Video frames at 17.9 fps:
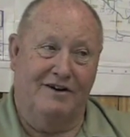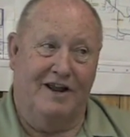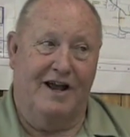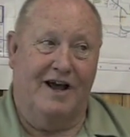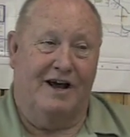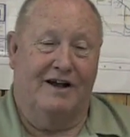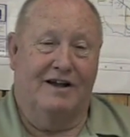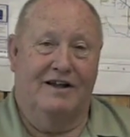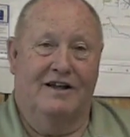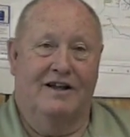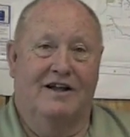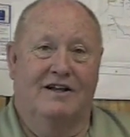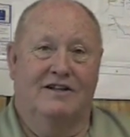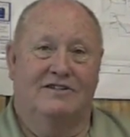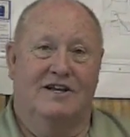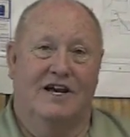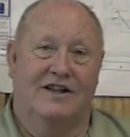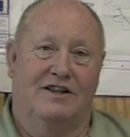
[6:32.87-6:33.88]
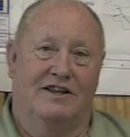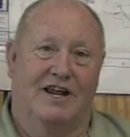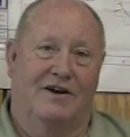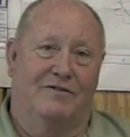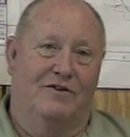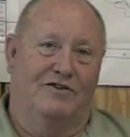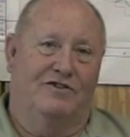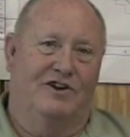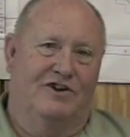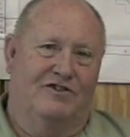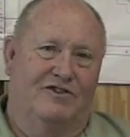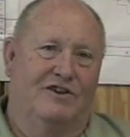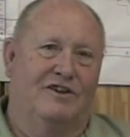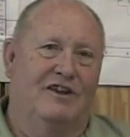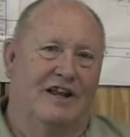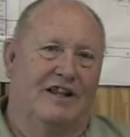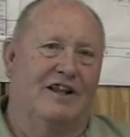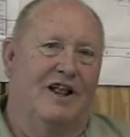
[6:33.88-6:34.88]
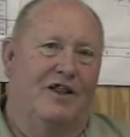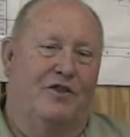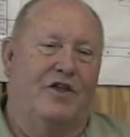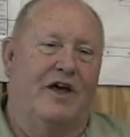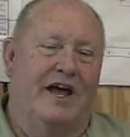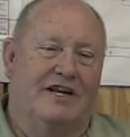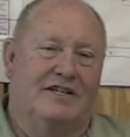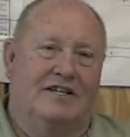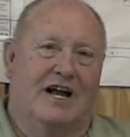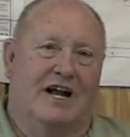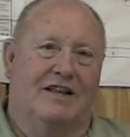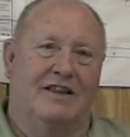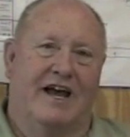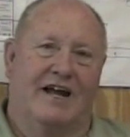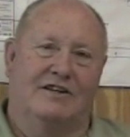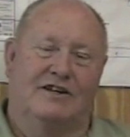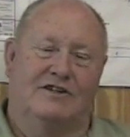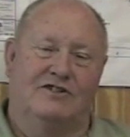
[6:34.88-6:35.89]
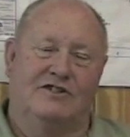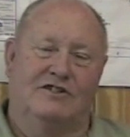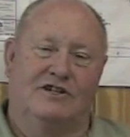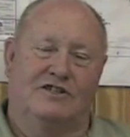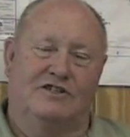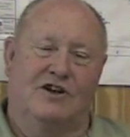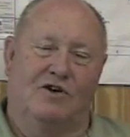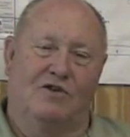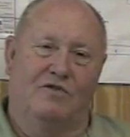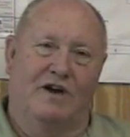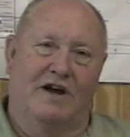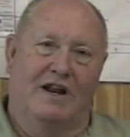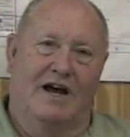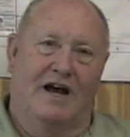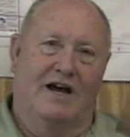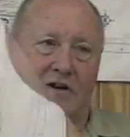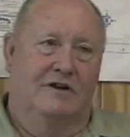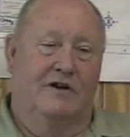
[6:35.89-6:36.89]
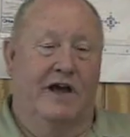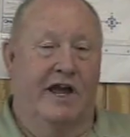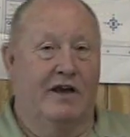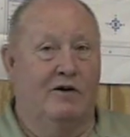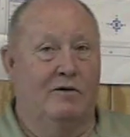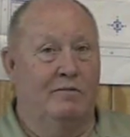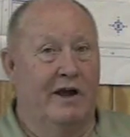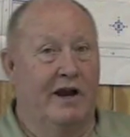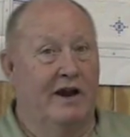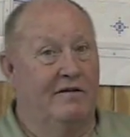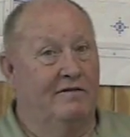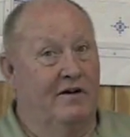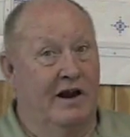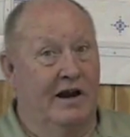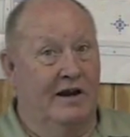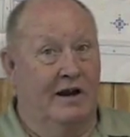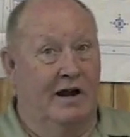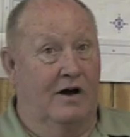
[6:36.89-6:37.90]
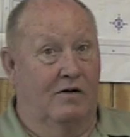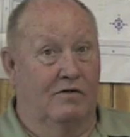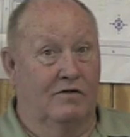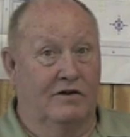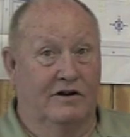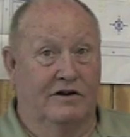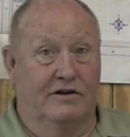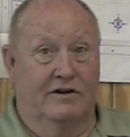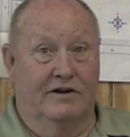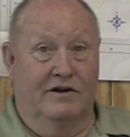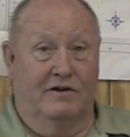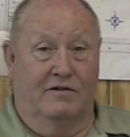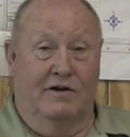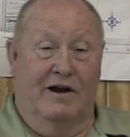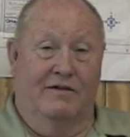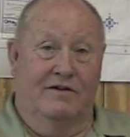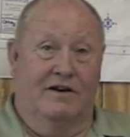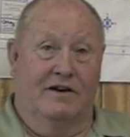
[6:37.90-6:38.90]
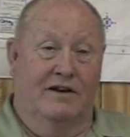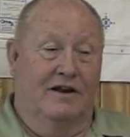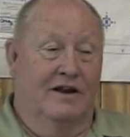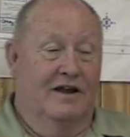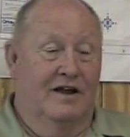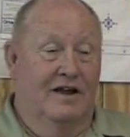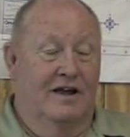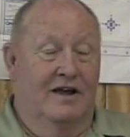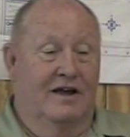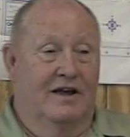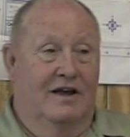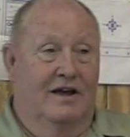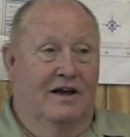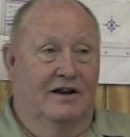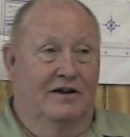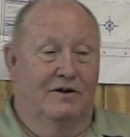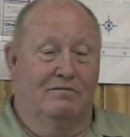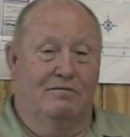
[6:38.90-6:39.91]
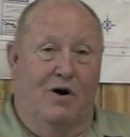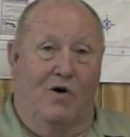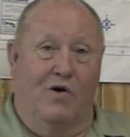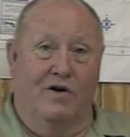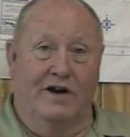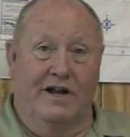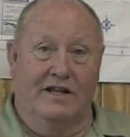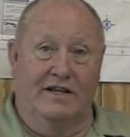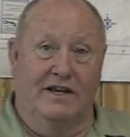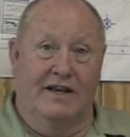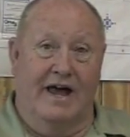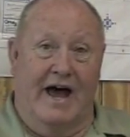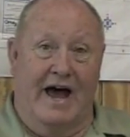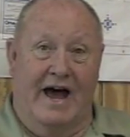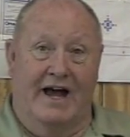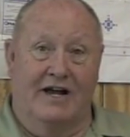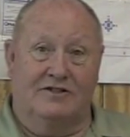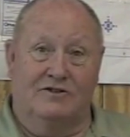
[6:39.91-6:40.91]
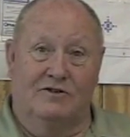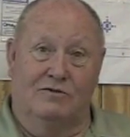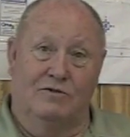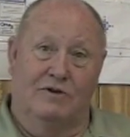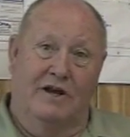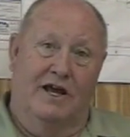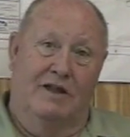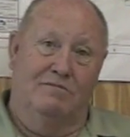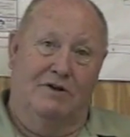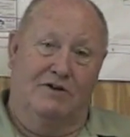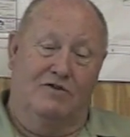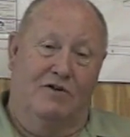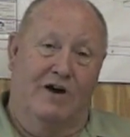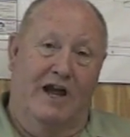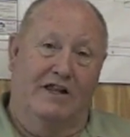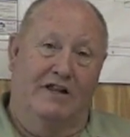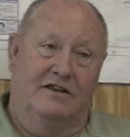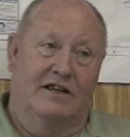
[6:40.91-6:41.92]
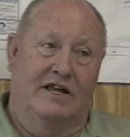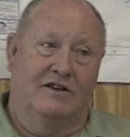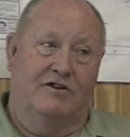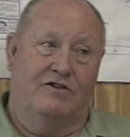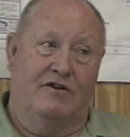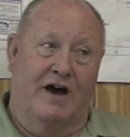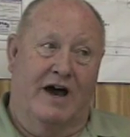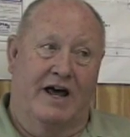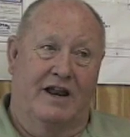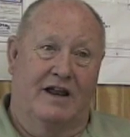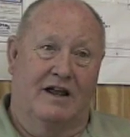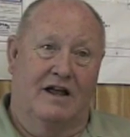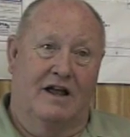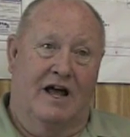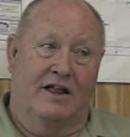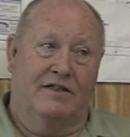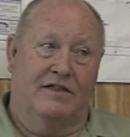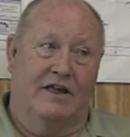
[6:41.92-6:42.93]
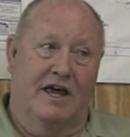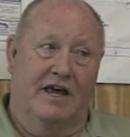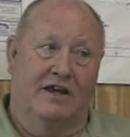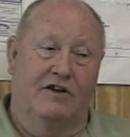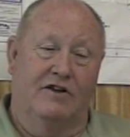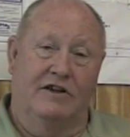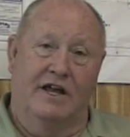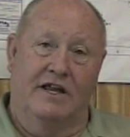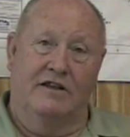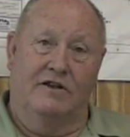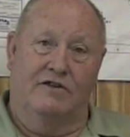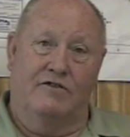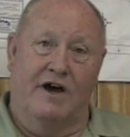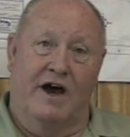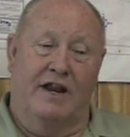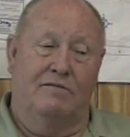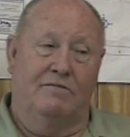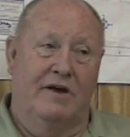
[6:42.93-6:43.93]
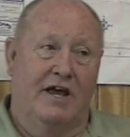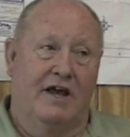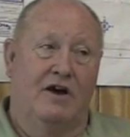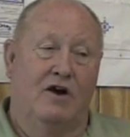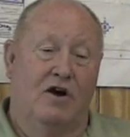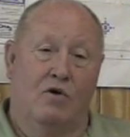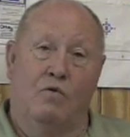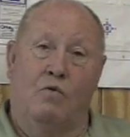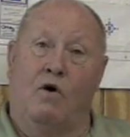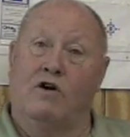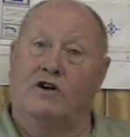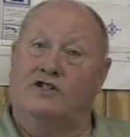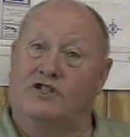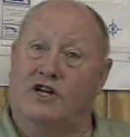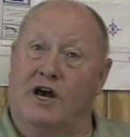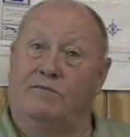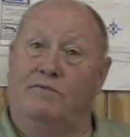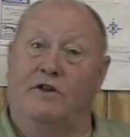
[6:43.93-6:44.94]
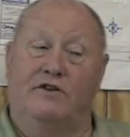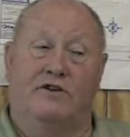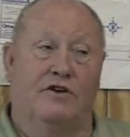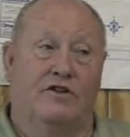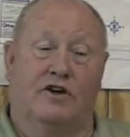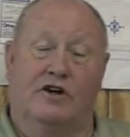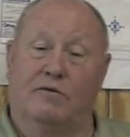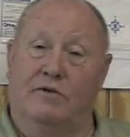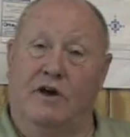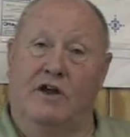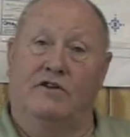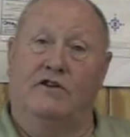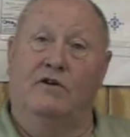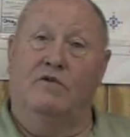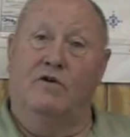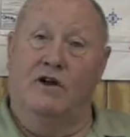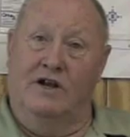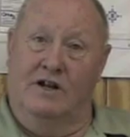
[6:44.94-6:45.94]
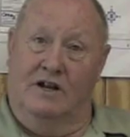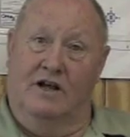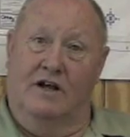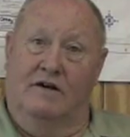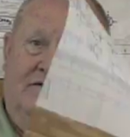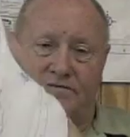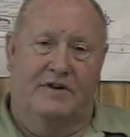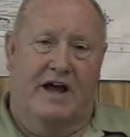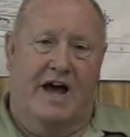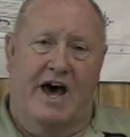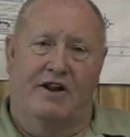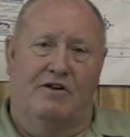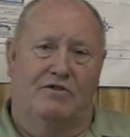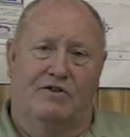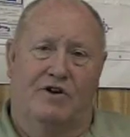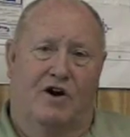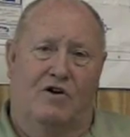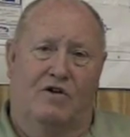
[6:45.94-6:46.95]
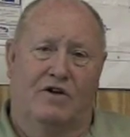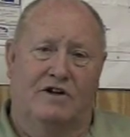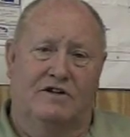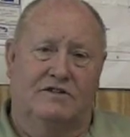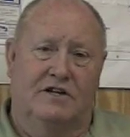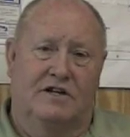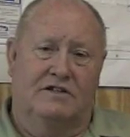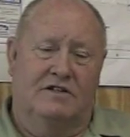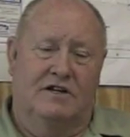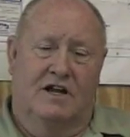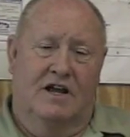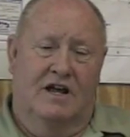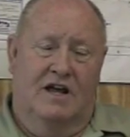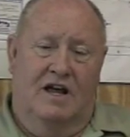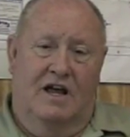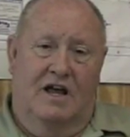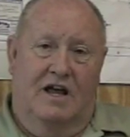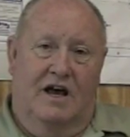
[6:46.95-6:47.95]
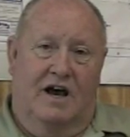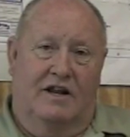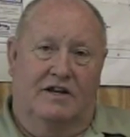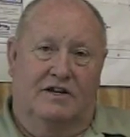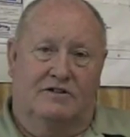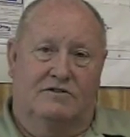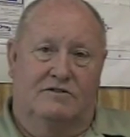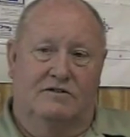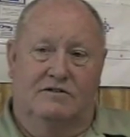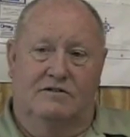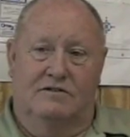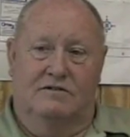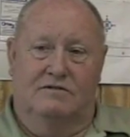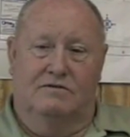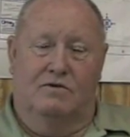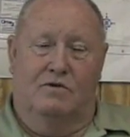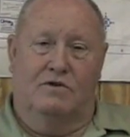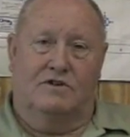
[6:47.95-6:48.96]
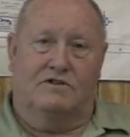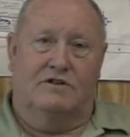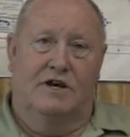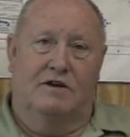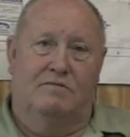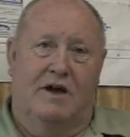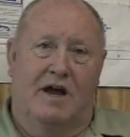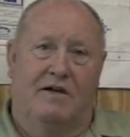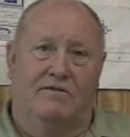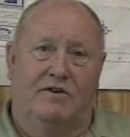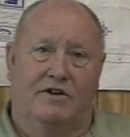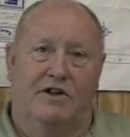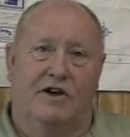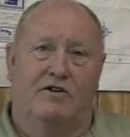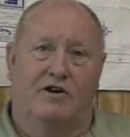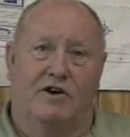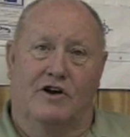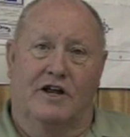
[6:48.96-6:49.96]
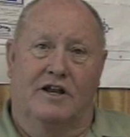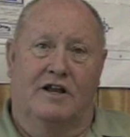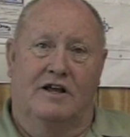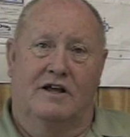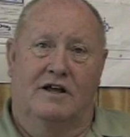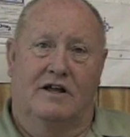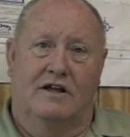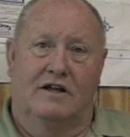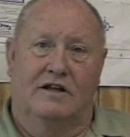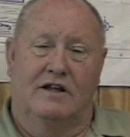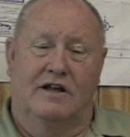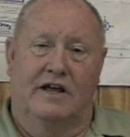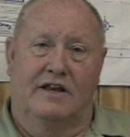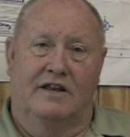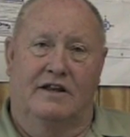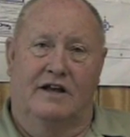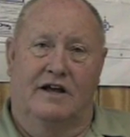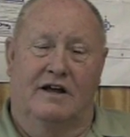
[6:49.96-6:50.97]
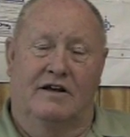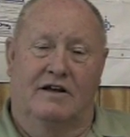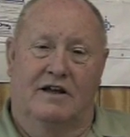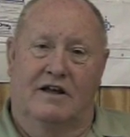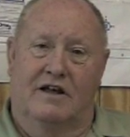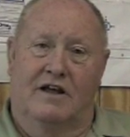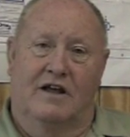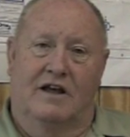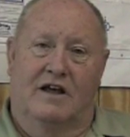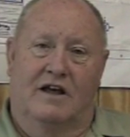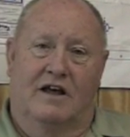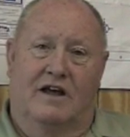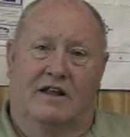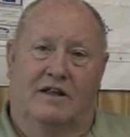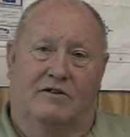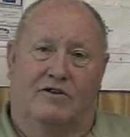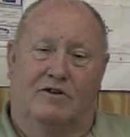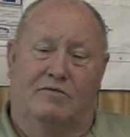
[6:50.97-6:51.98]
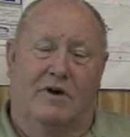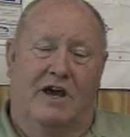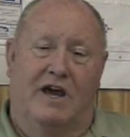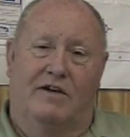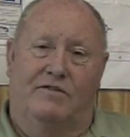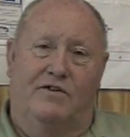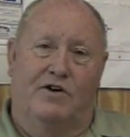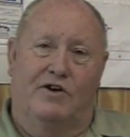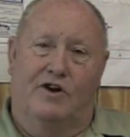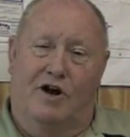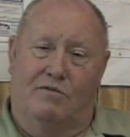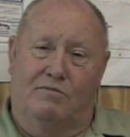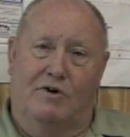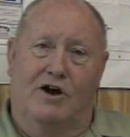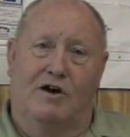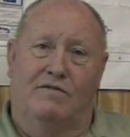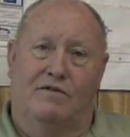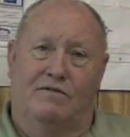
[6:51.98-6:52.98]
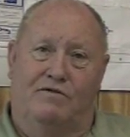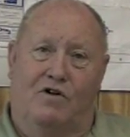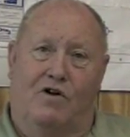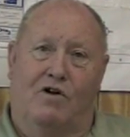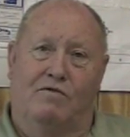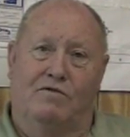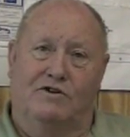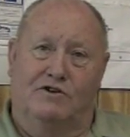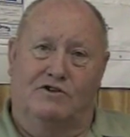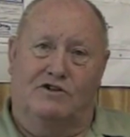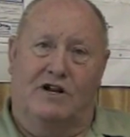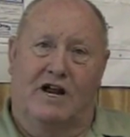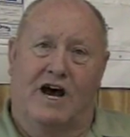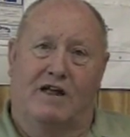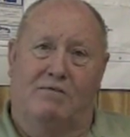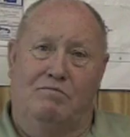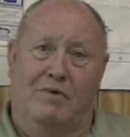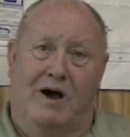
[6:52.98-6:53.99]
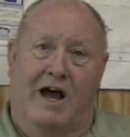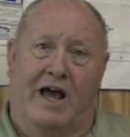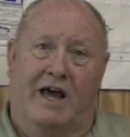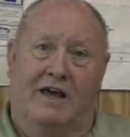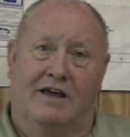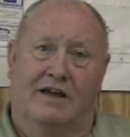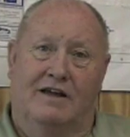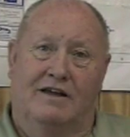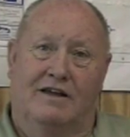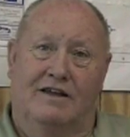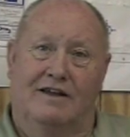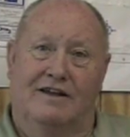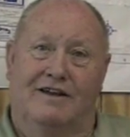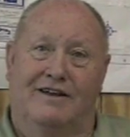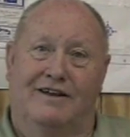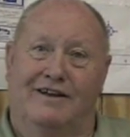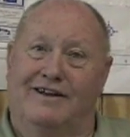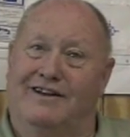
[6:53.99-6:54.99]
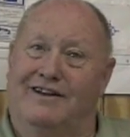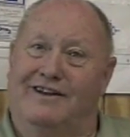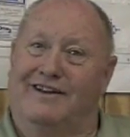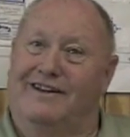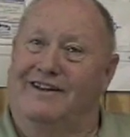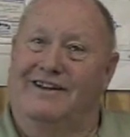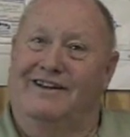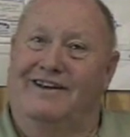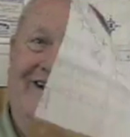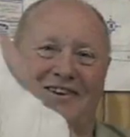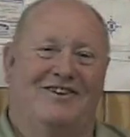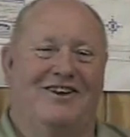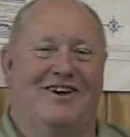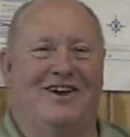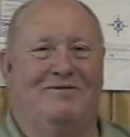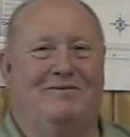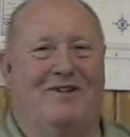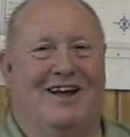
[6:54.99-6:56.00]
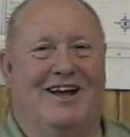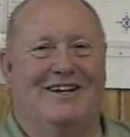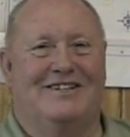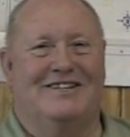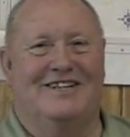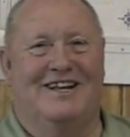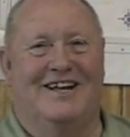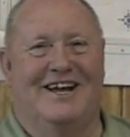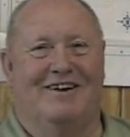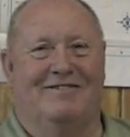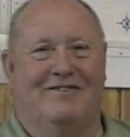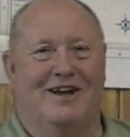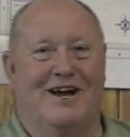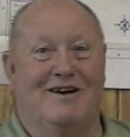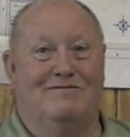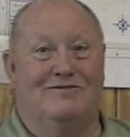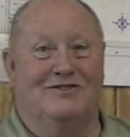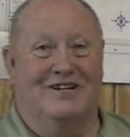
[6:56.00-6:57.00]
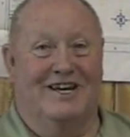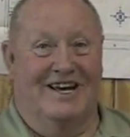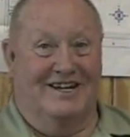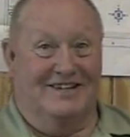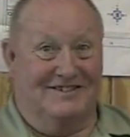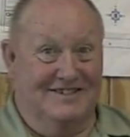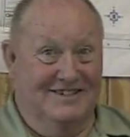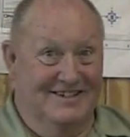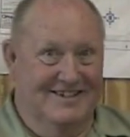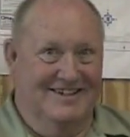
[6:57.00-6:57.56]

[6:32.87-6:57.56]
Yeah. See the difference just in little things like that you just don't realize. You know, you ain't gonna be here very long. You know, you're born and you die. So in between, you need to try to. I think you need to try to be worth something to the community where you live. I don't know. It's just, I just want to see Mountain View do good. And to me, if you're not moving forward, you're sliding back. It's a good place to live. Come see us.